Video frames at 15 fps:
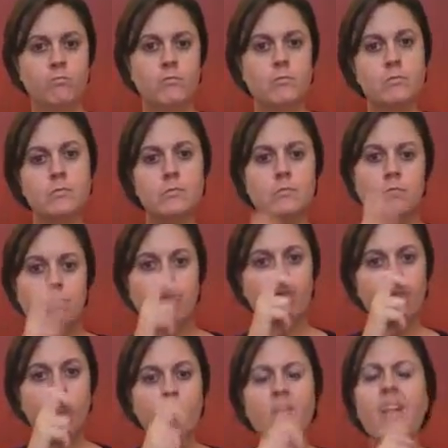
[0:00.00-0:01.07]
Right.
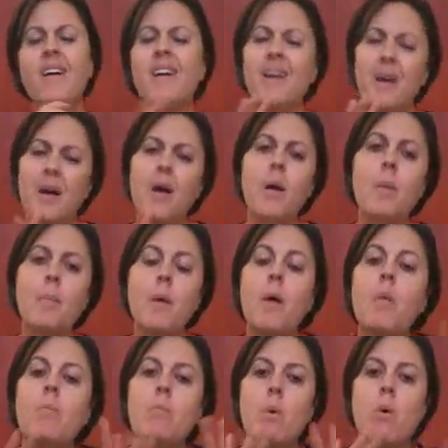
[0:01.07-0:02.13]
That's terrific.
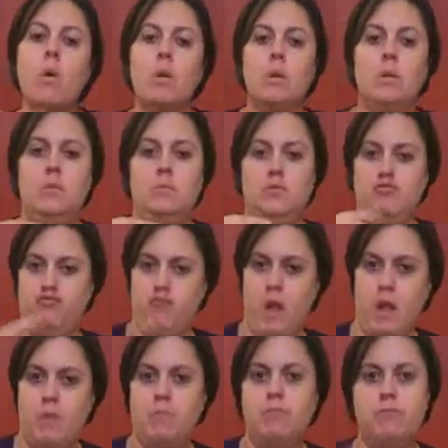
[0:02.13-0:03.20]
Gail, this has been
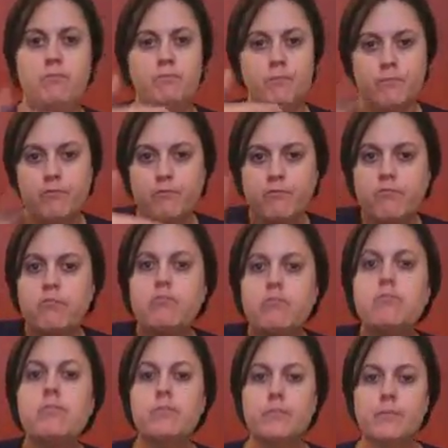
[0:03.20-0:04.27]
fabulous. I could
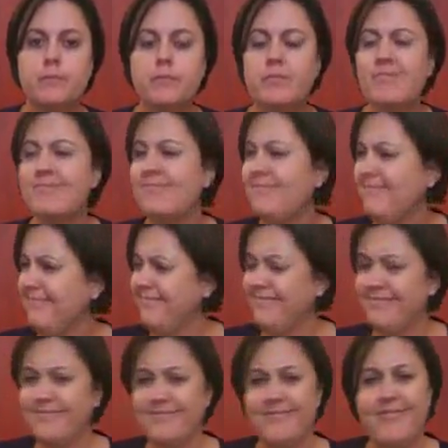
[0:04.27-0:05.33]
sit here and talk all
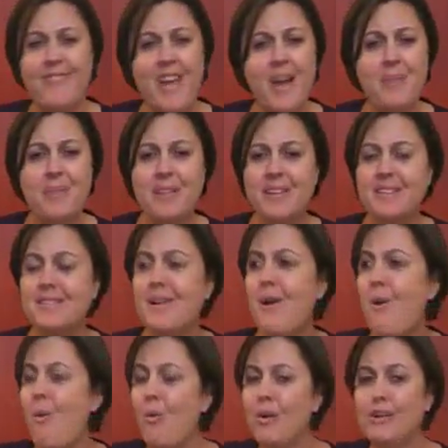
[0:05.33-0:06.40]
day with you. I
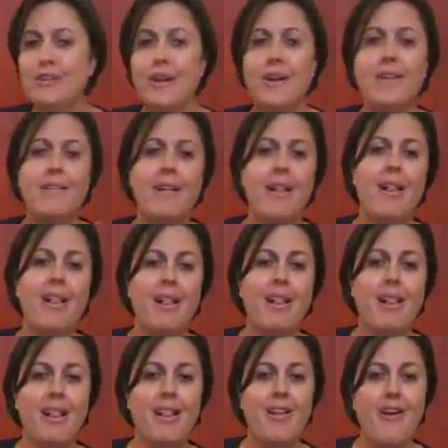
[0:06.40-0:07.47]
don't want to keep it too
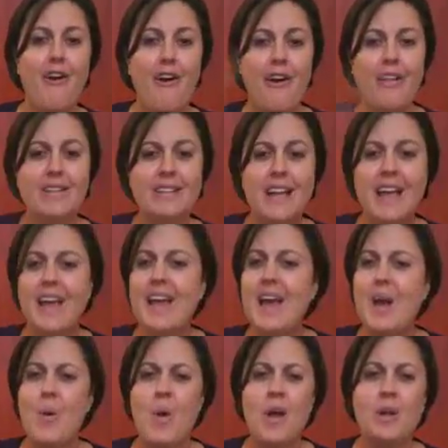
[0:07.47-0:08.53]
much longer. If
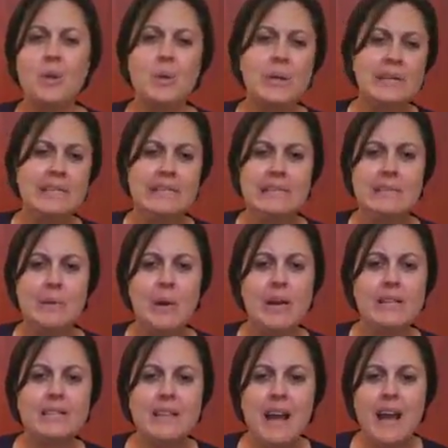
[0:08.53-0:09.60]
you had one parting
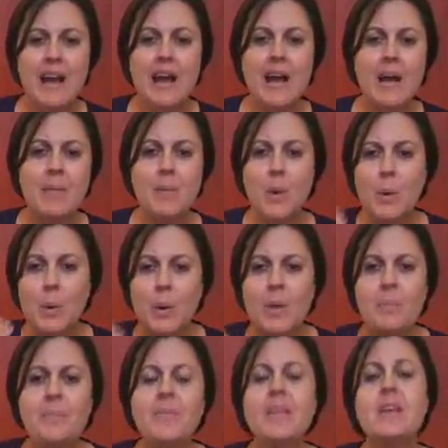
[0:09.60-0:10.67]
piece of advice
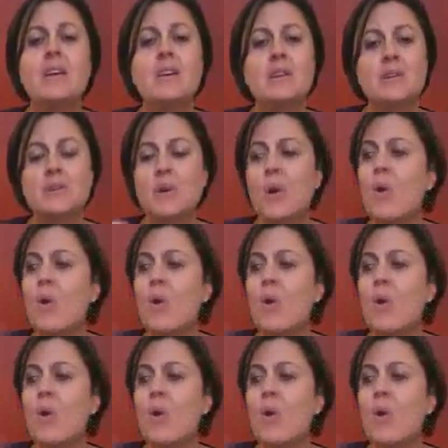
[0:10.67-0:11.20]
for all of us